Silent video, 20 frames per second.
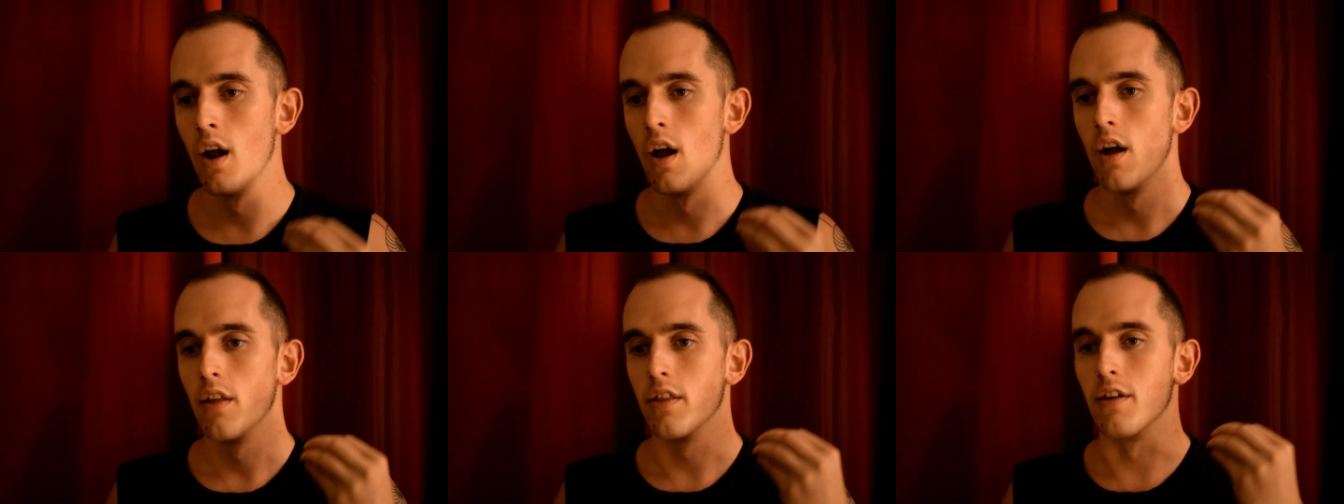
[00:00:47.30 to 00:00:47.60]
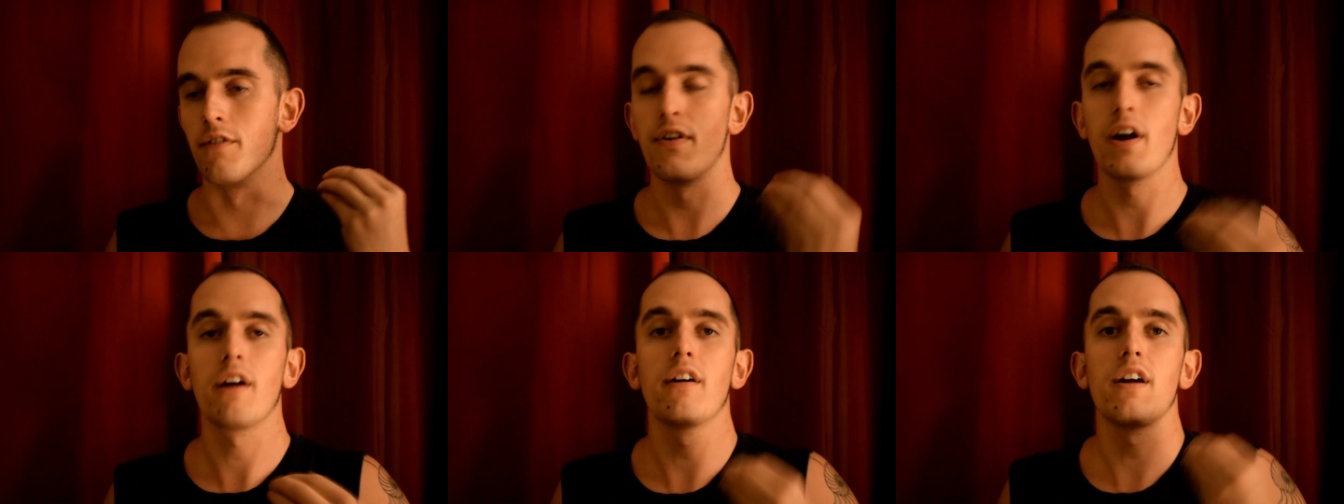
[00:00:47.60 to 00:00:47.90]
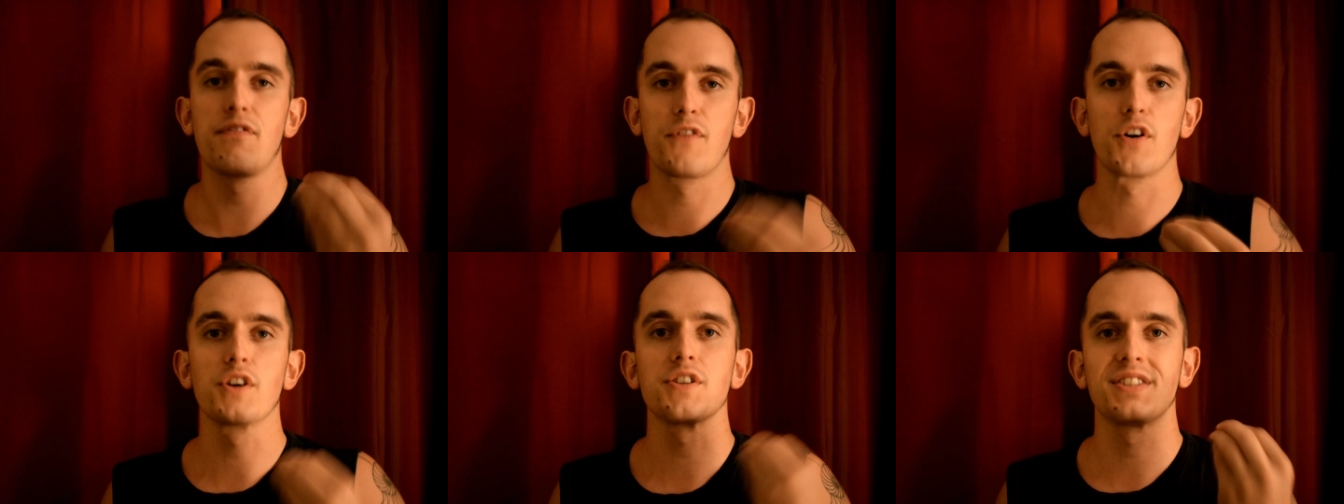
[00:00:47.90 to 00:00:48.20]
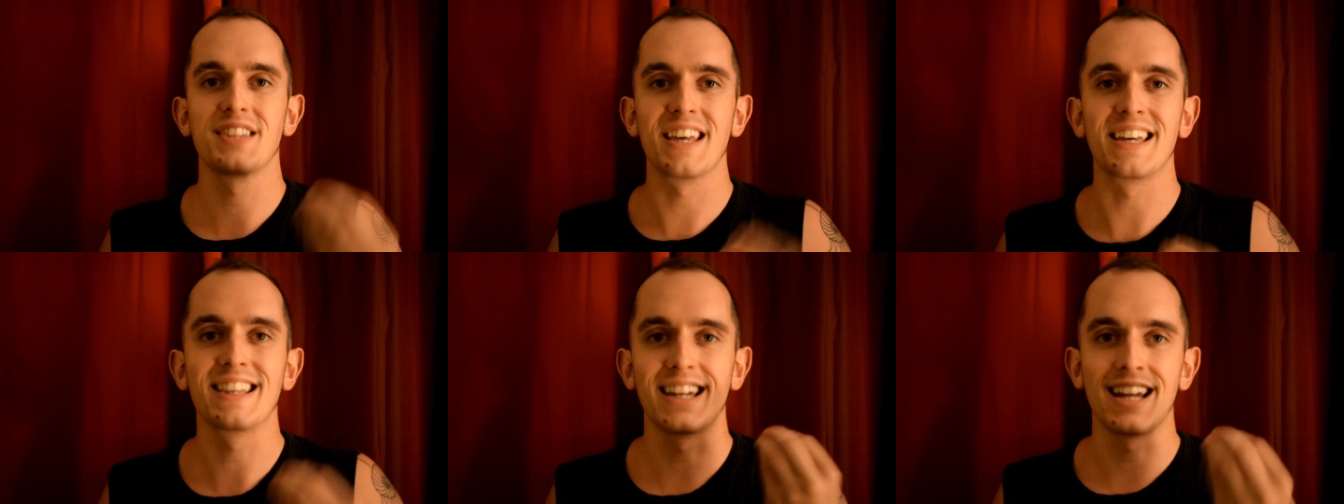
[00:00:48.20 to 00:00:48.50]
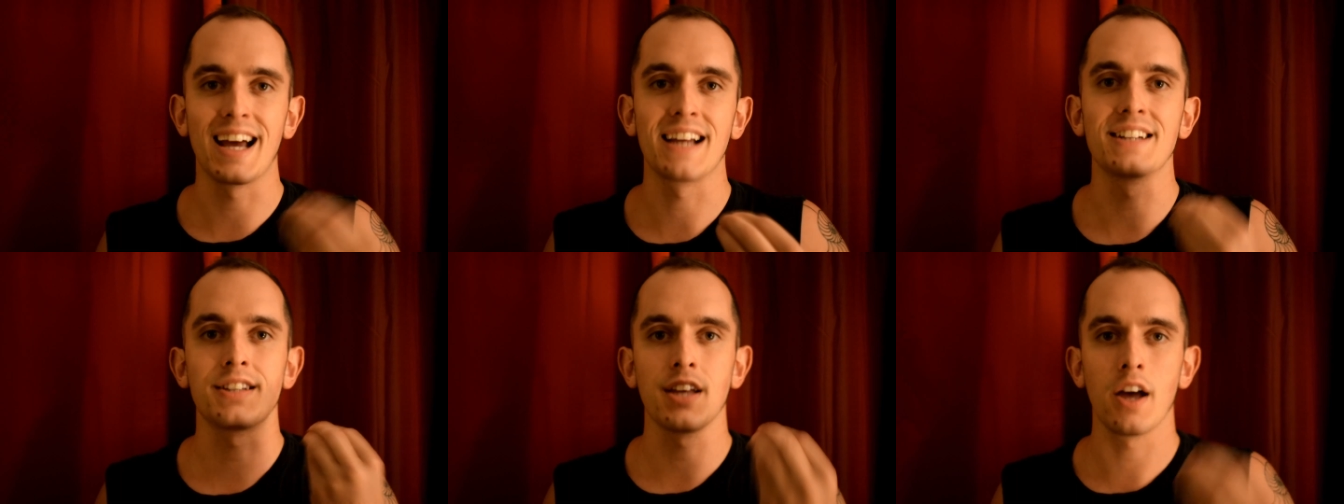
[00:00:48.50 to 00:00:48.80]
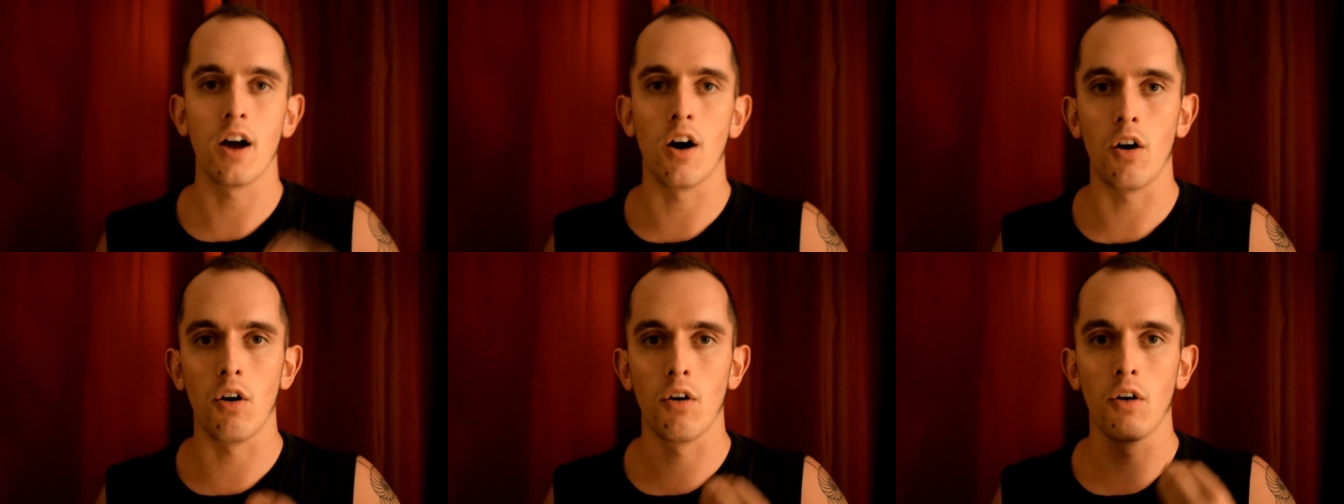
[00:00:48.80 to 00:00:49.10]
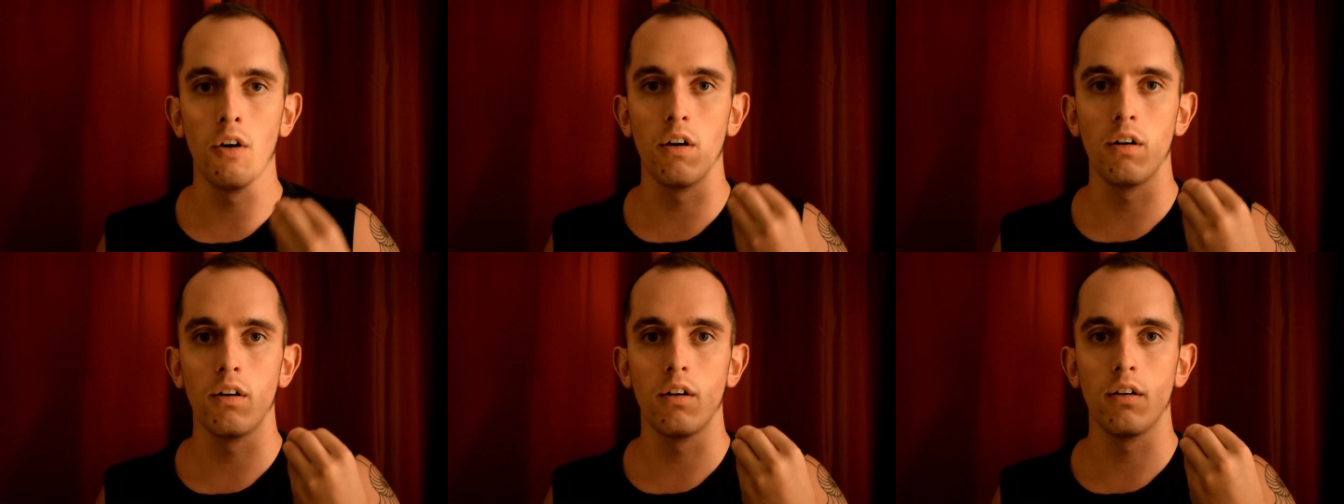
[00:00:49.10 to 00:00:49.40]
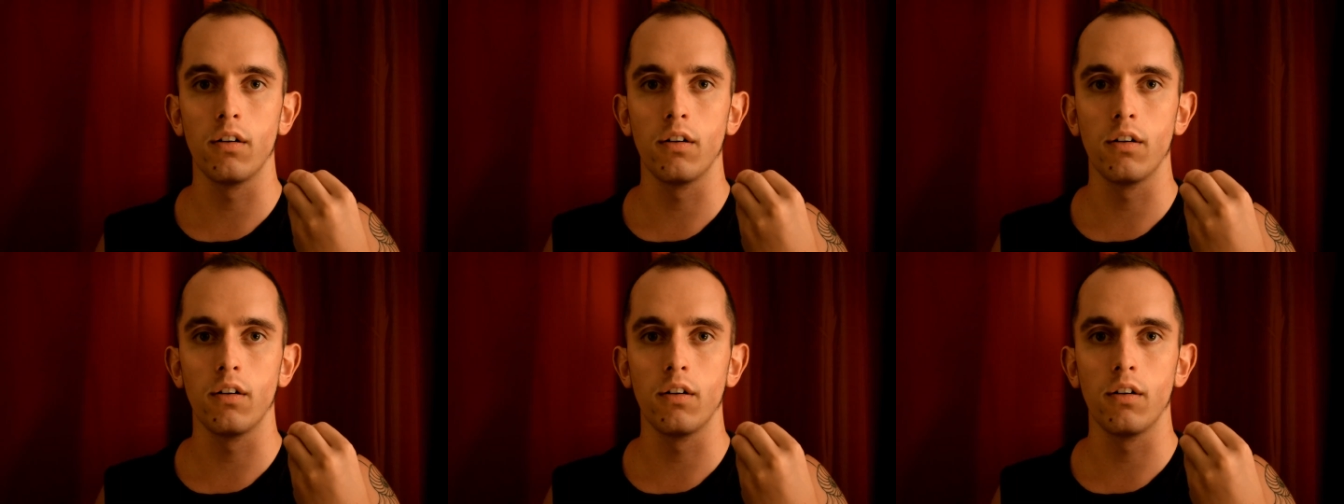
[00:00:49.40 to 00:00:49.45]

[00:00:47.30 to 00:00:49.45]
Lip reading: the very first thing that I tell